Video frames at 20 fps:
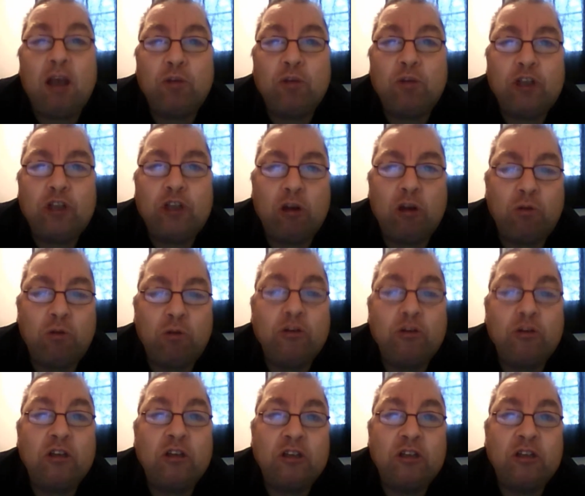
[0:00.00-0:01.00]
I was
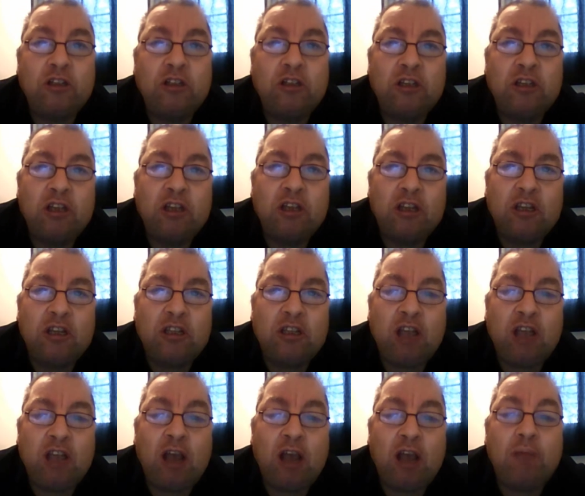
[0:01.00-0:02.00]
told
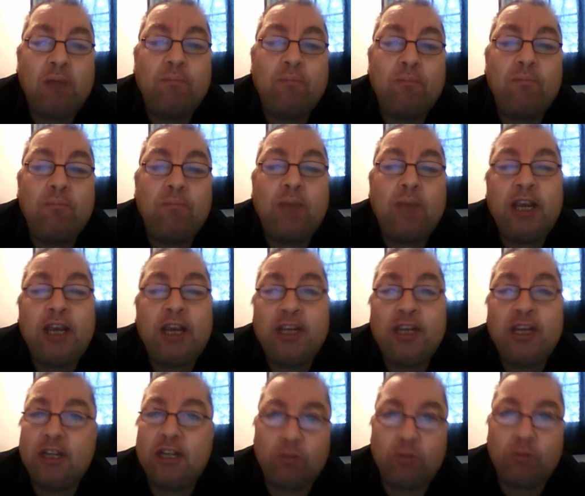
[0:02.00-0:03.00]
that my
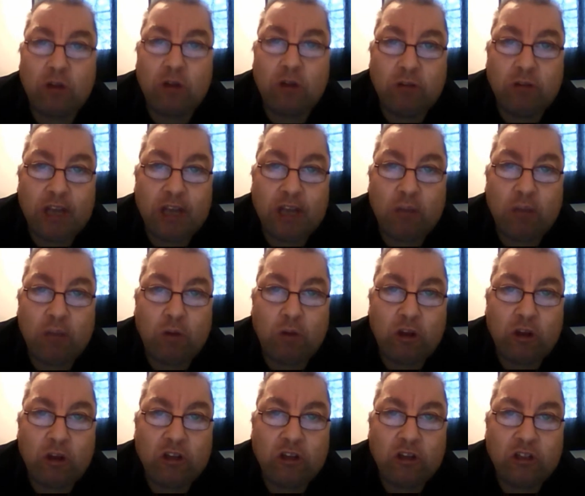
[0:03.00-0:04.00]
kidneys would only get
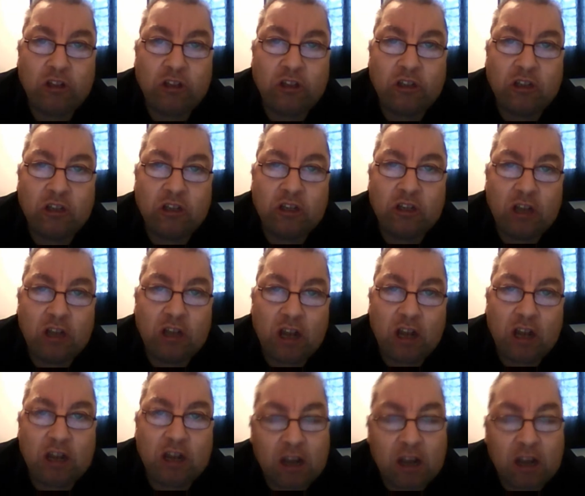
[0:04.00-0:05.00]
worse
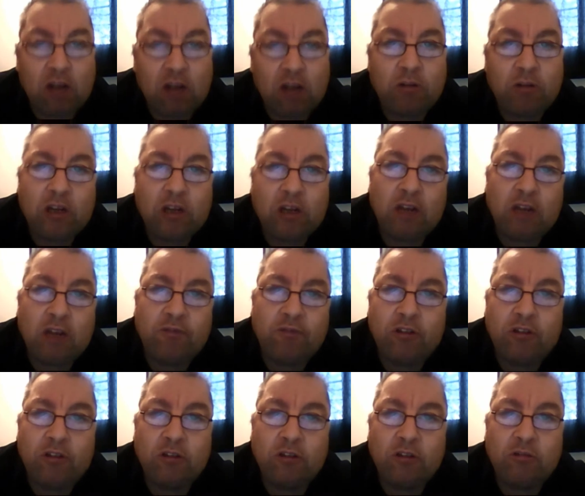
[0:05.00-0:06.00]
and that I would
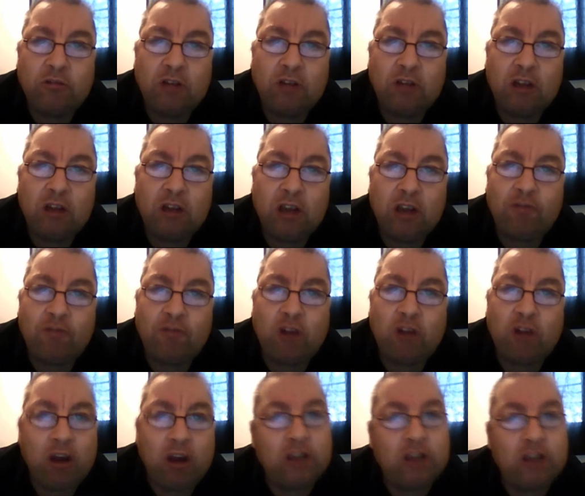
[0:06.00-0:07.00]
have to have
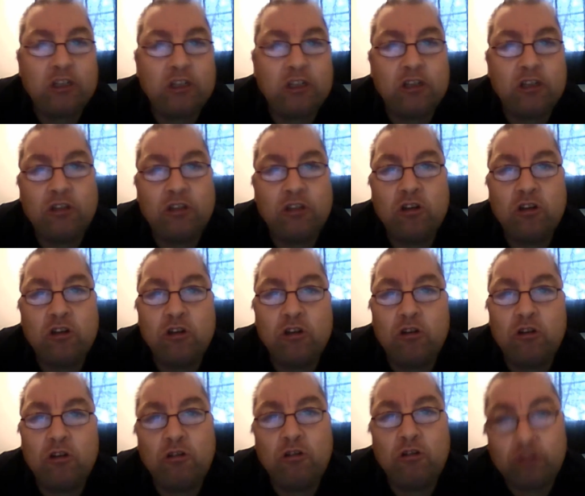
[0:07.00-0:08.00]
dialysis
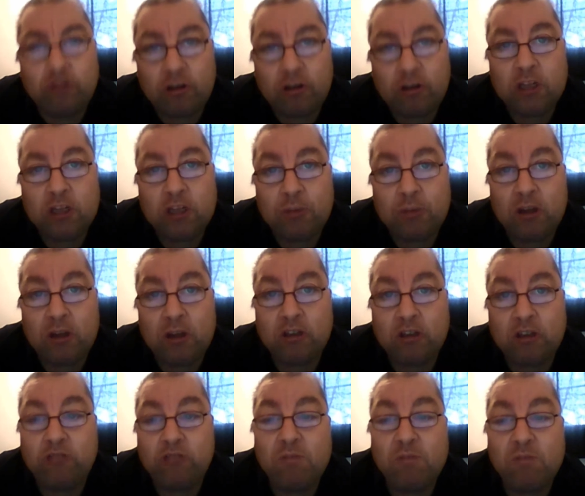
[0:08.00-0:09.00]
or
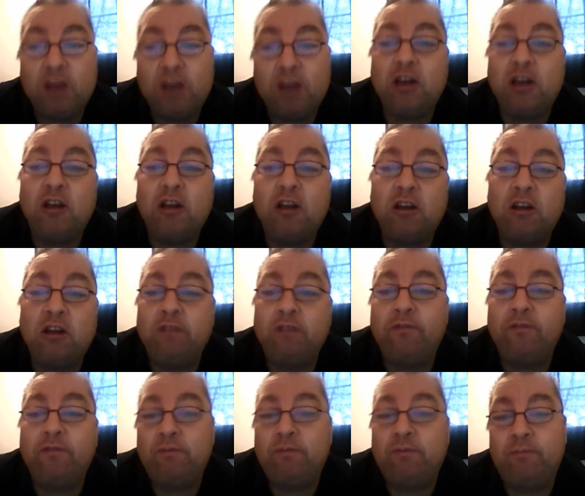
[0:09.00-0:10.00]
transplant to remain
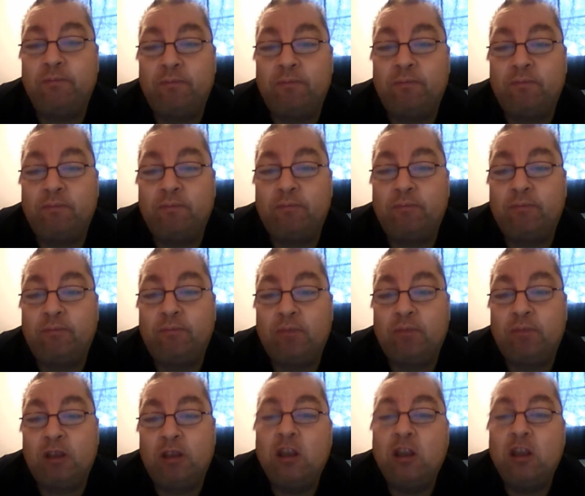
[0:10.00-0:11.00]
alive.
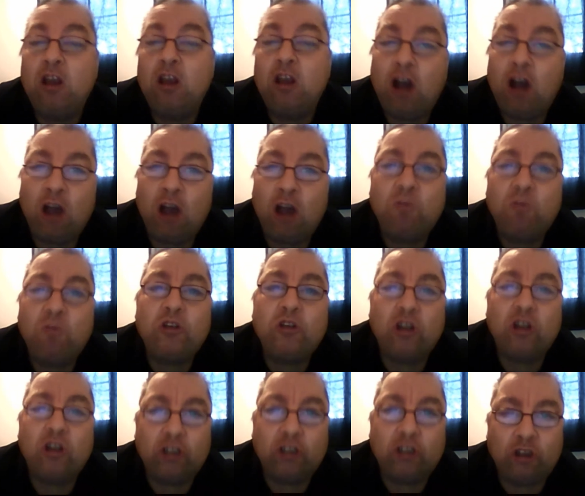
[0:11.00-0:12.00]
I
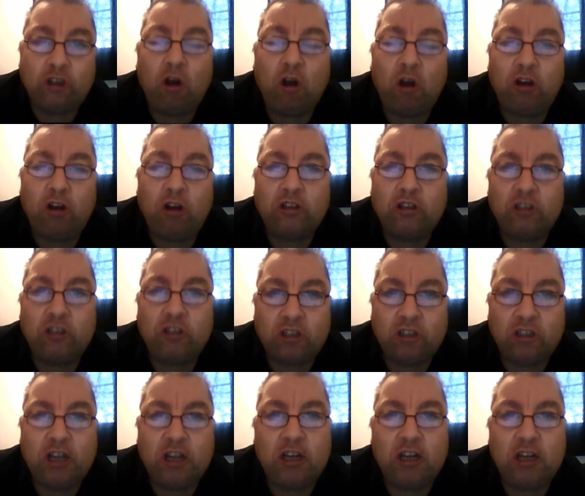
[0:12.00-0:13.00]
was shocked,
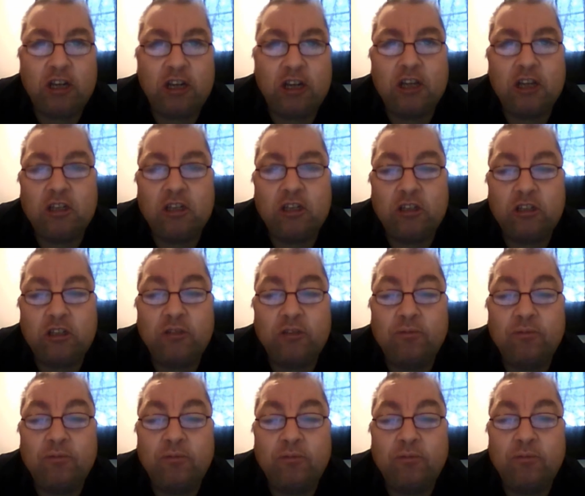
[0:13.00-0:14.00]
to say the least.